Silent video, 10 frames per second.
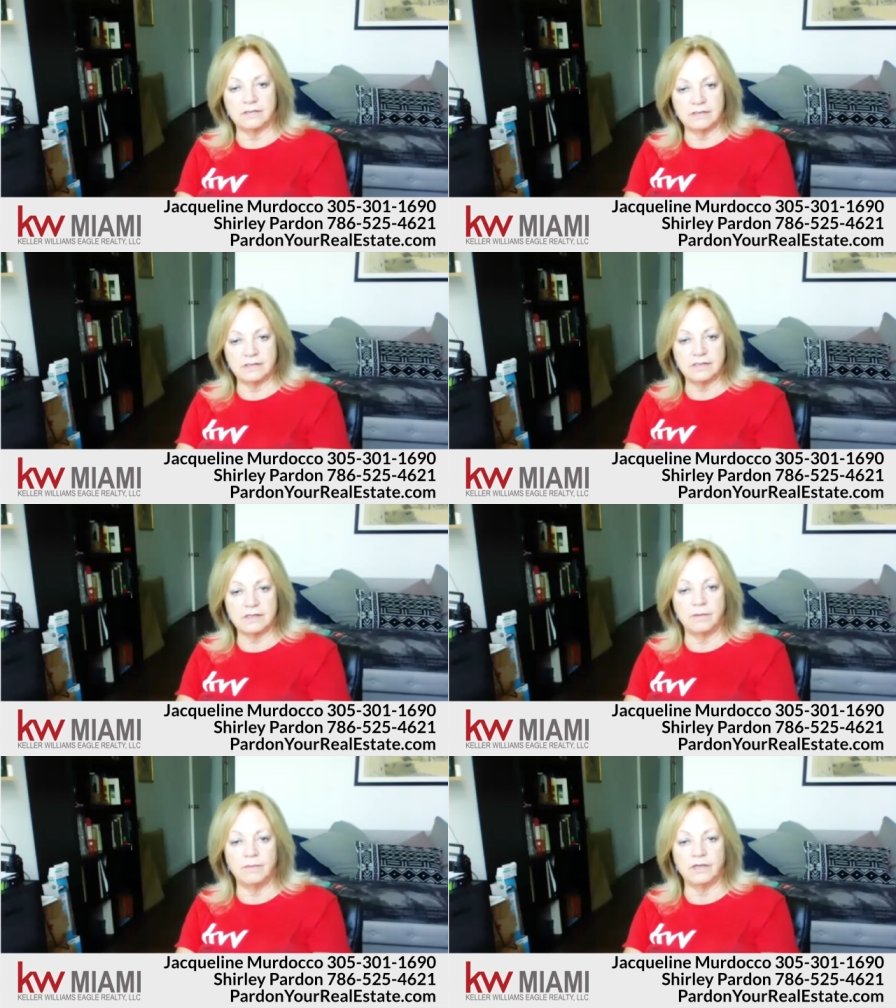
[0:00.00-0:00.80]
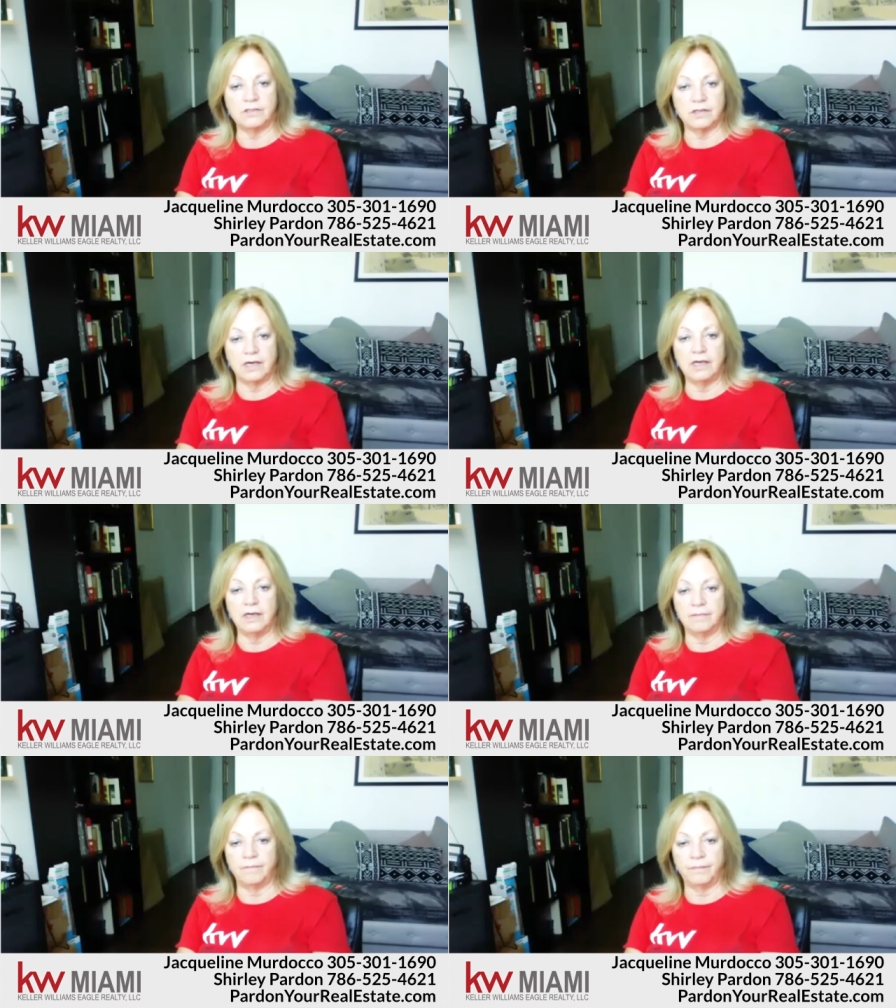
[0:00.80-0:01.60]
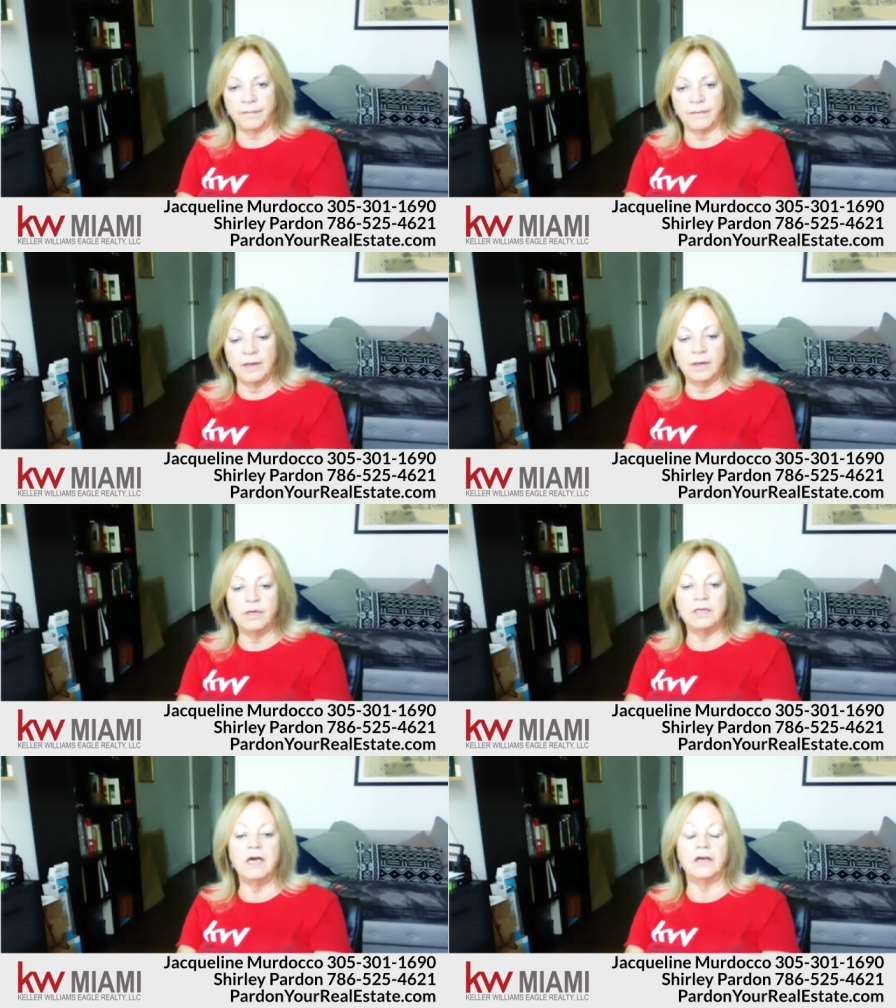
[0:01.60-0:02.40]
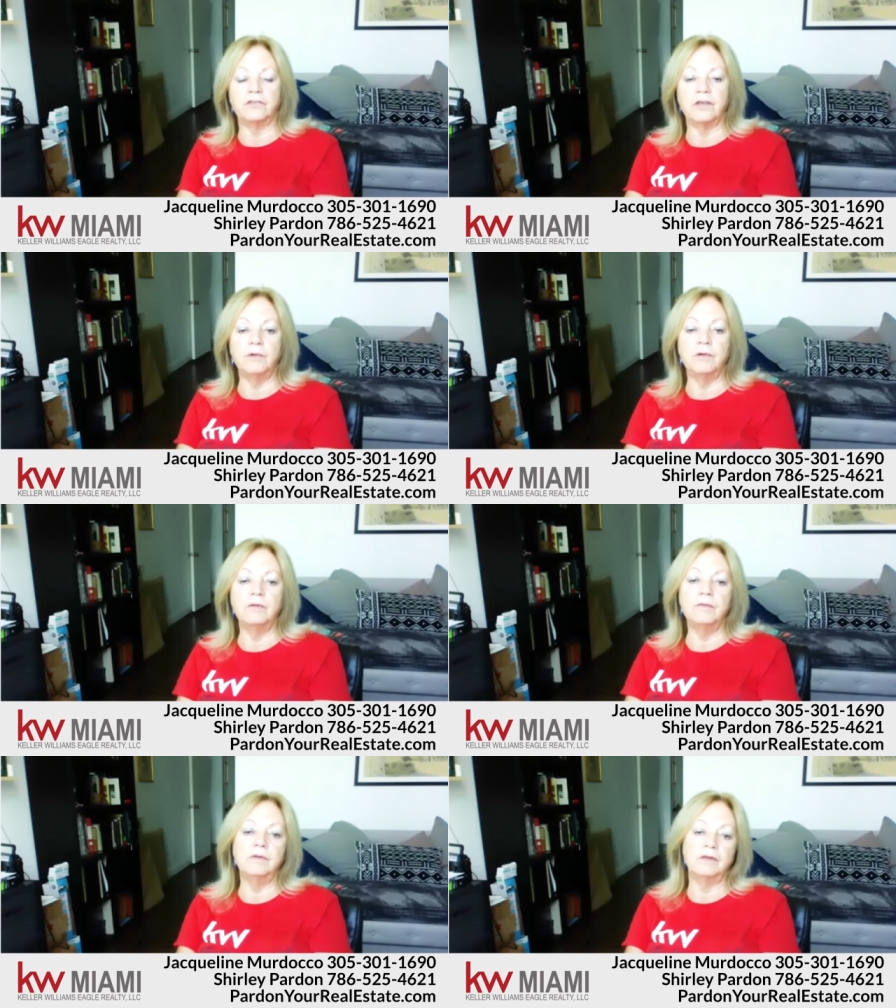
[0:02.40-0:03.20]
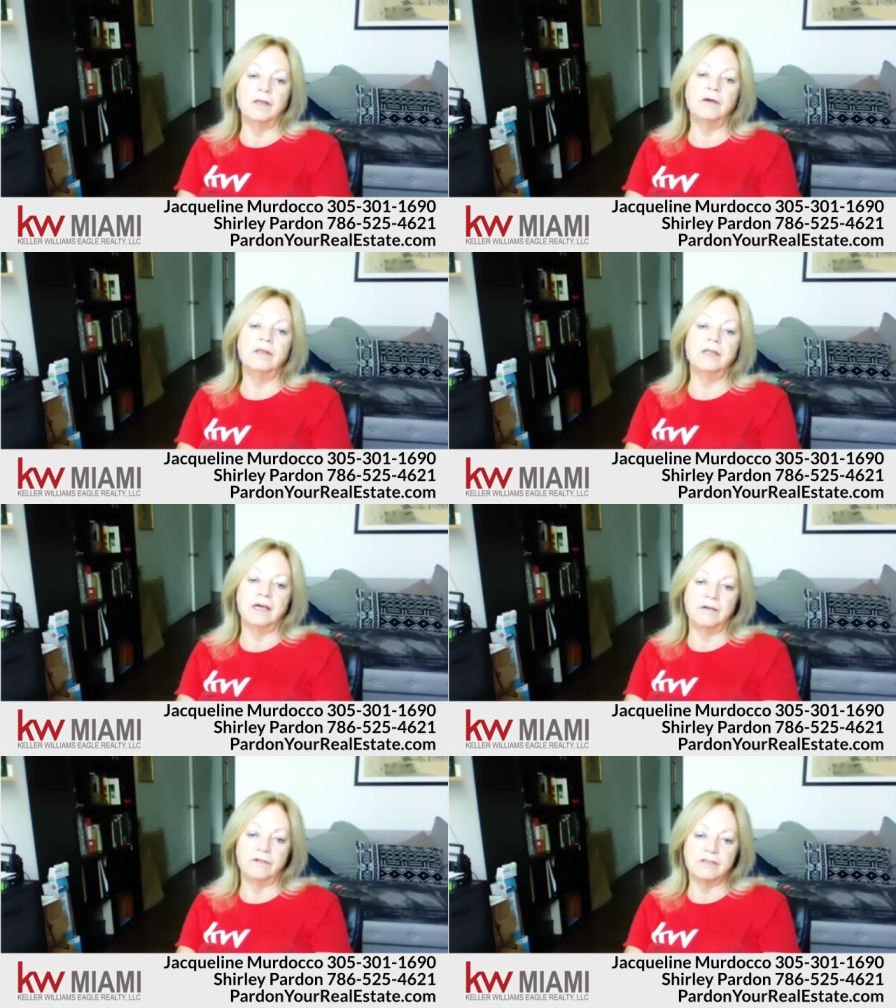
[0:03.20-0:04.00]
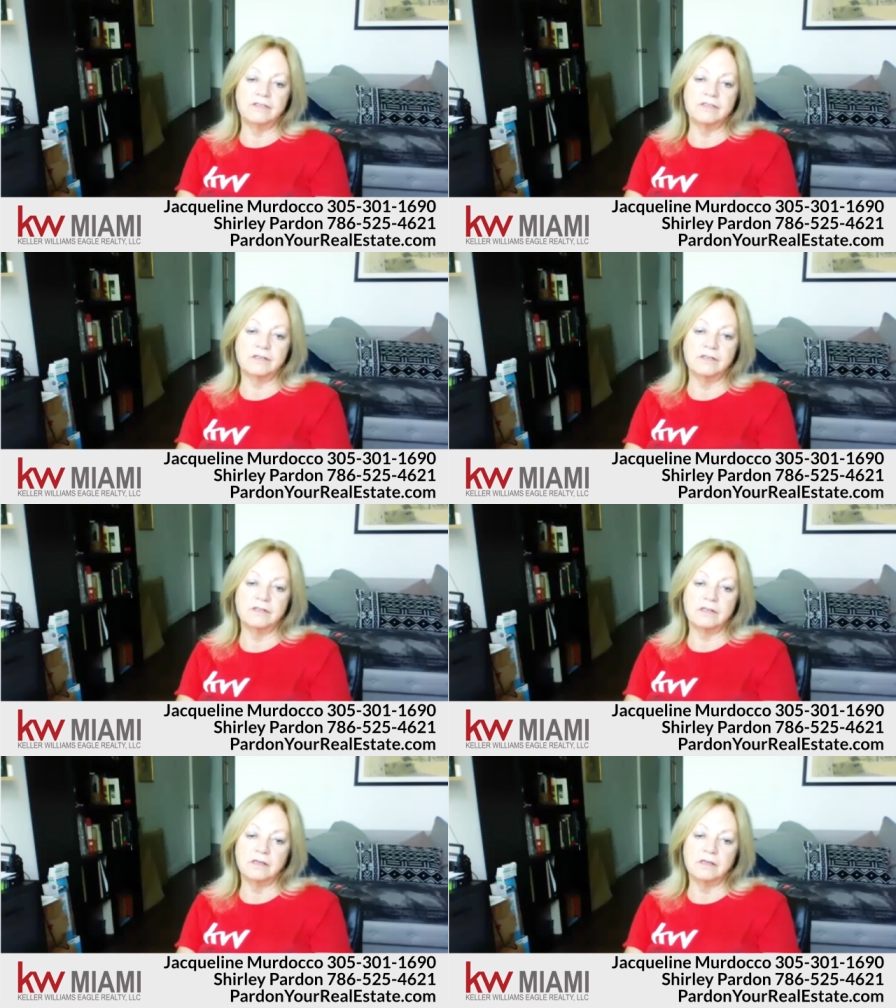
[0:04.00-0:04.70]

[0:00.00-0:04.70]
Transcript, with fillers: there's so much there. Well, but yes, the, knowing the areas is good.